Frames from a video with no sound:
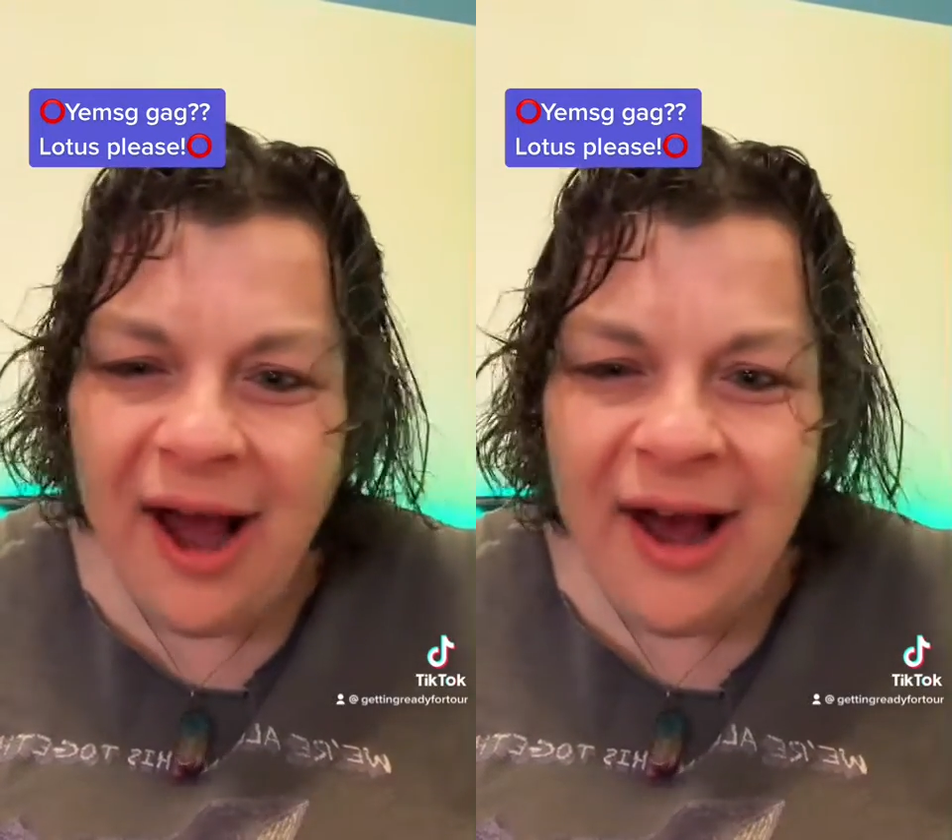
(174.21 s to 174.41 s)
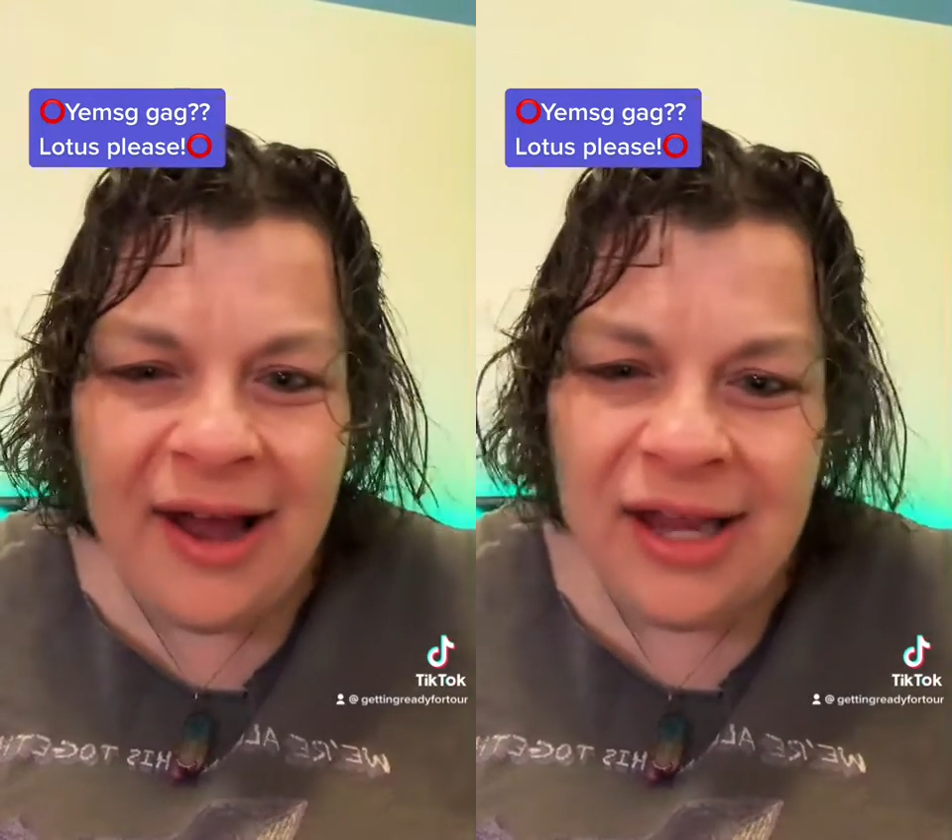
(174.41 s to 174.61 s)

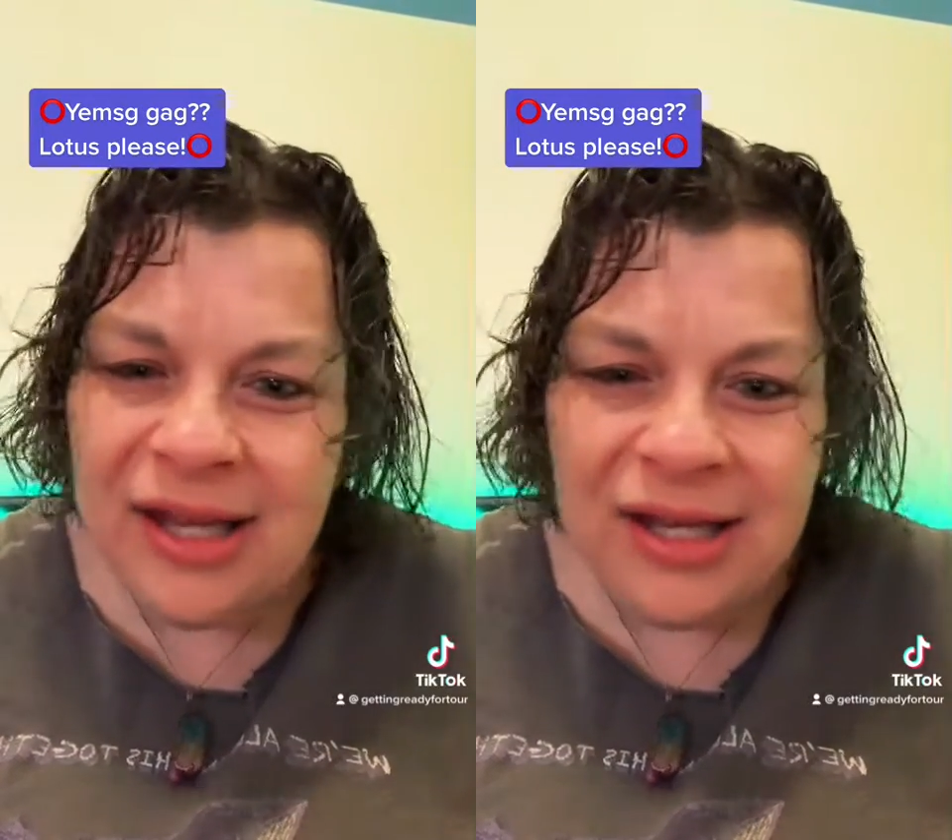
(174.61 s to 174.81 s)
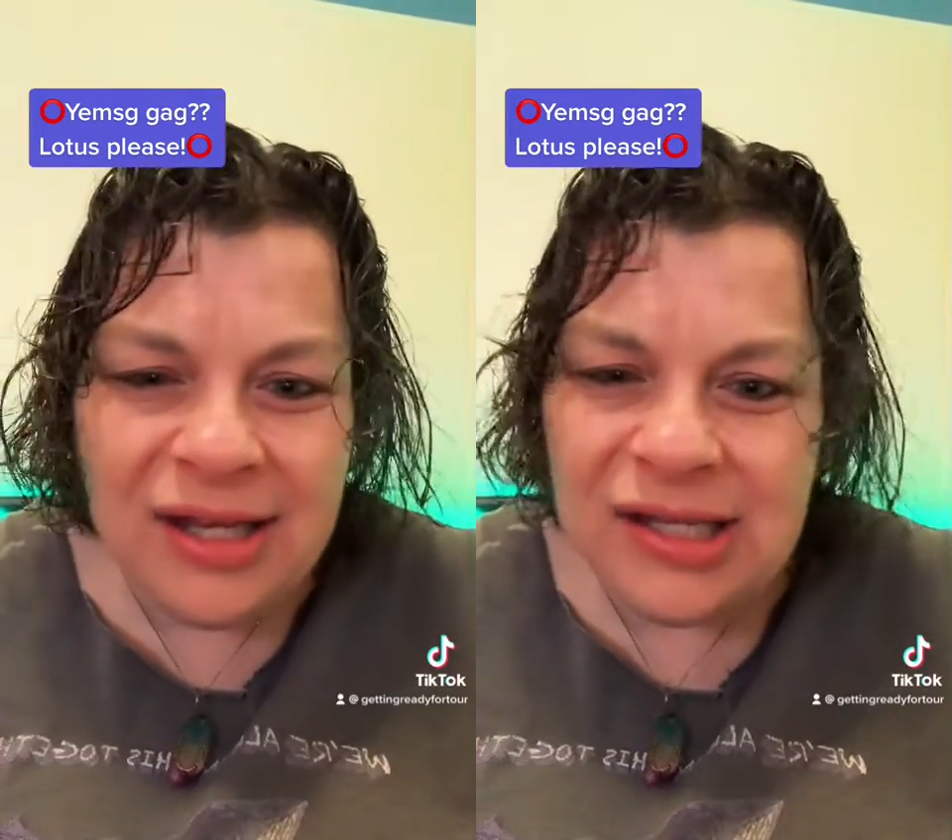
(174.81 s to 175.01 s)

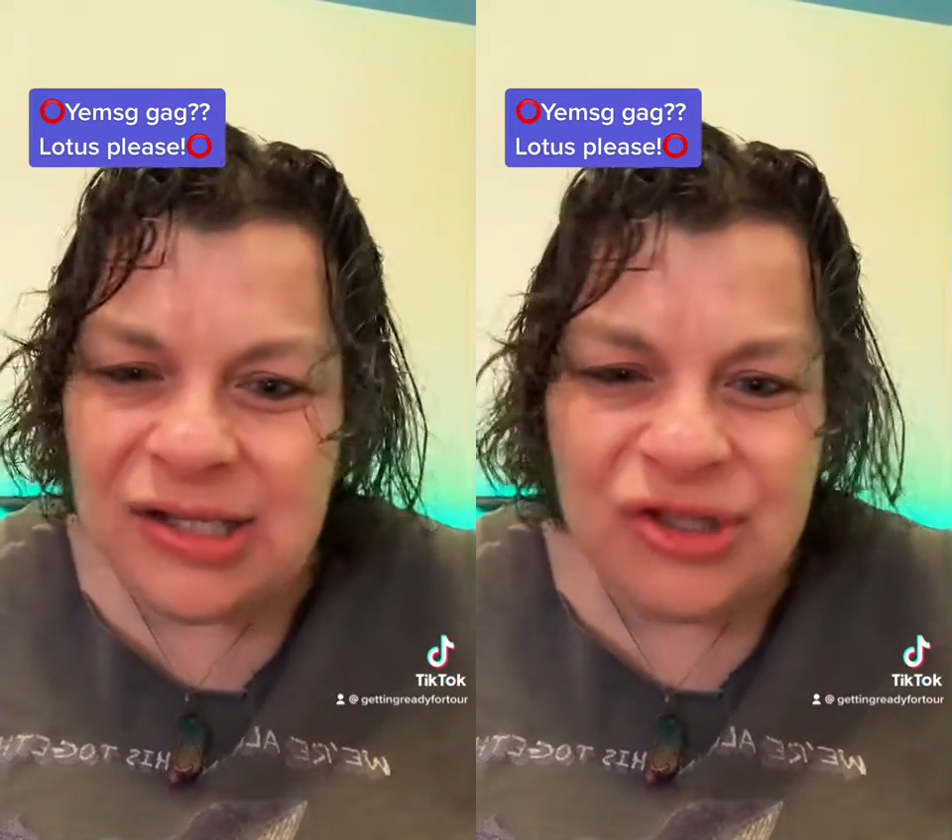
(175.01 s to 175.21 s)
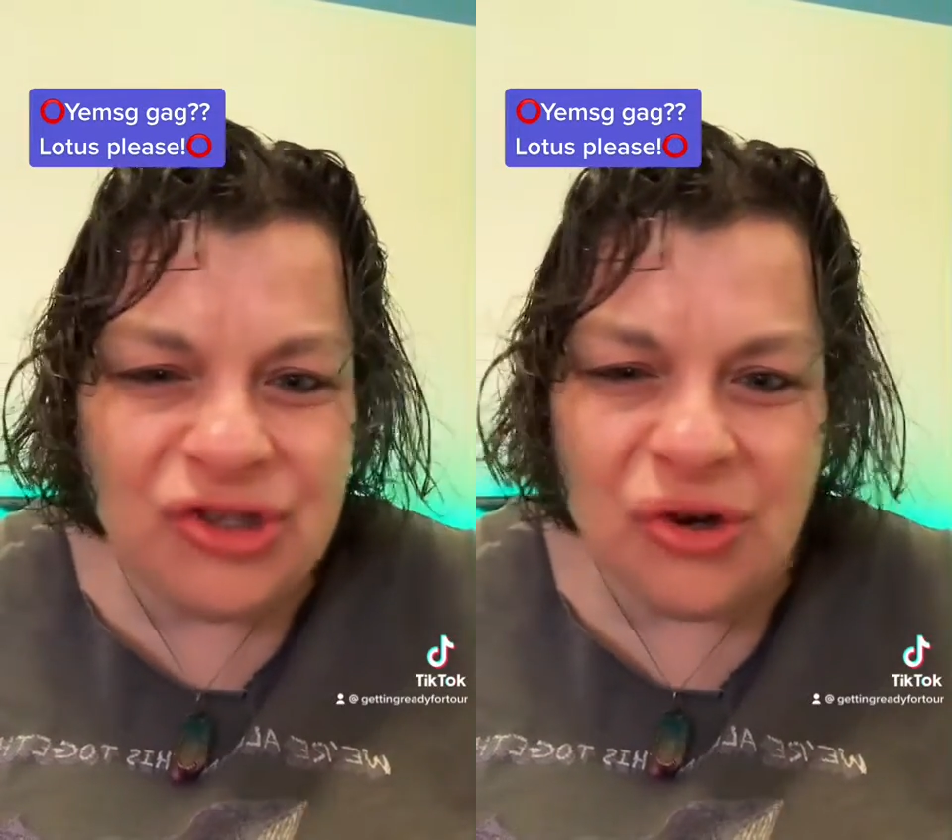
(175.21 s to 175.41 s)
I
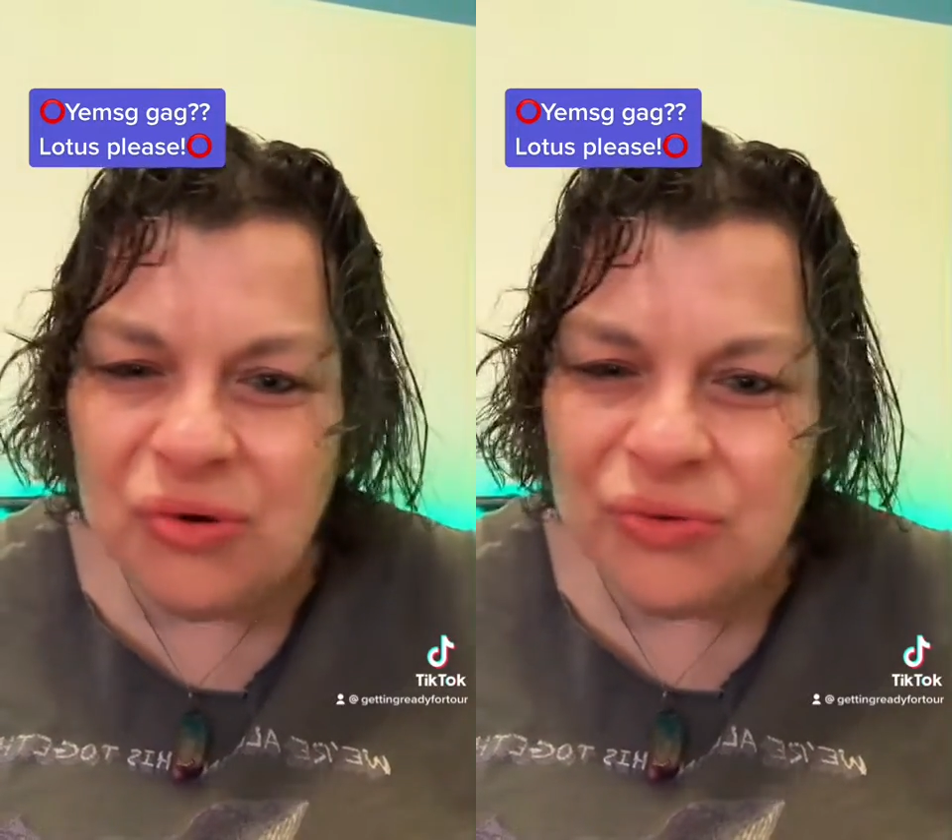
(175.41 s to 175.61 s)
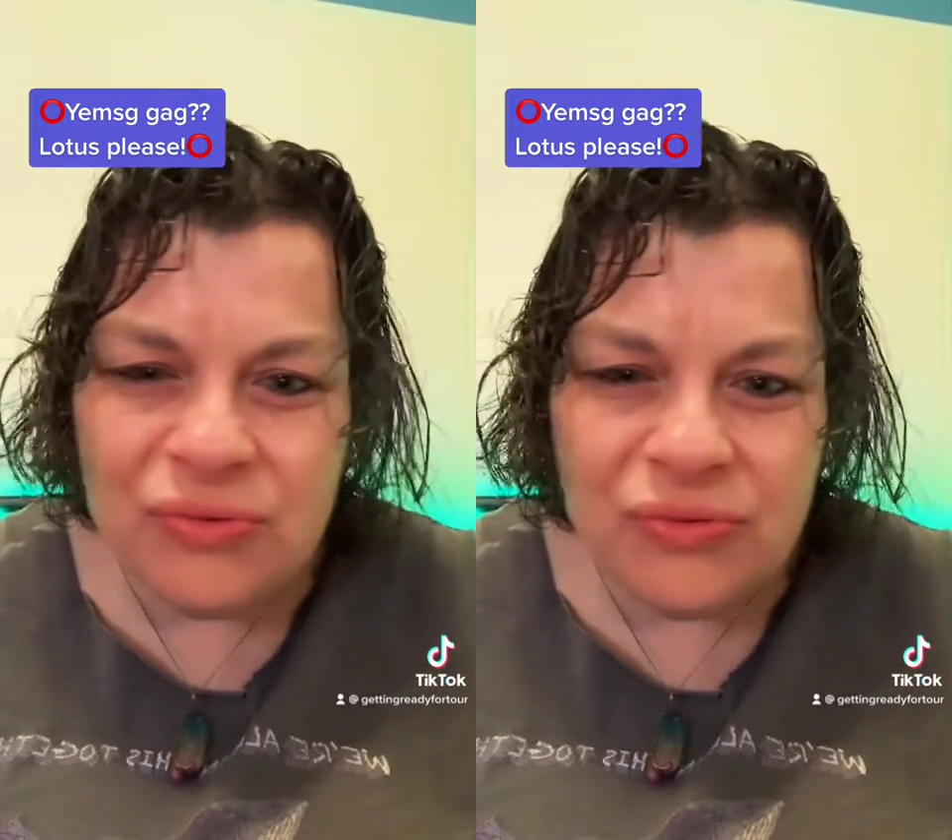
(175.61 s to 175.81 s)

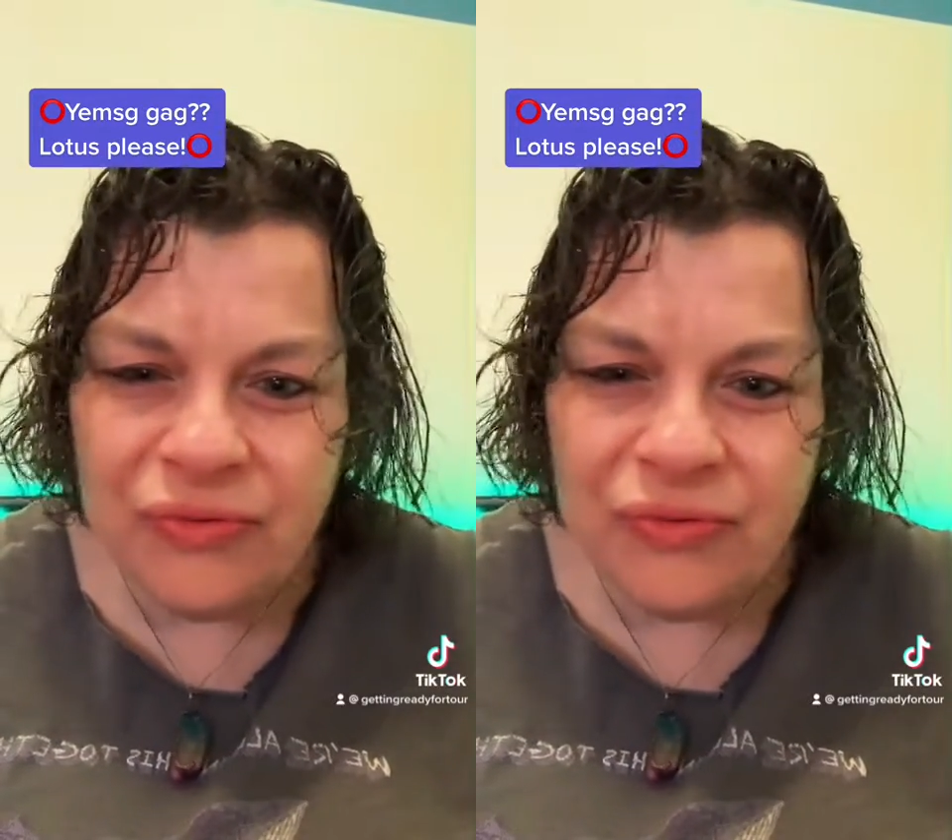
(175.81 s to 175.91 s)
don't